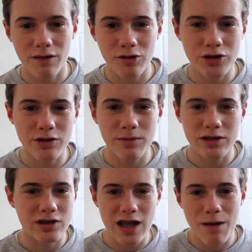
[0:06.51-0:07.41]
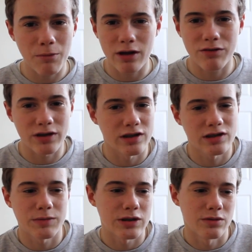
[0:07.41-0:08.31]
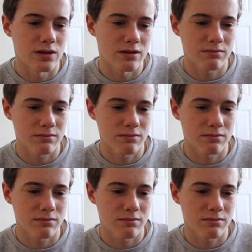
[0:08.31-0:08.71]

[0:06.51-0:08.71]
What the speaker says: I've got too much Sam-like things to be doing.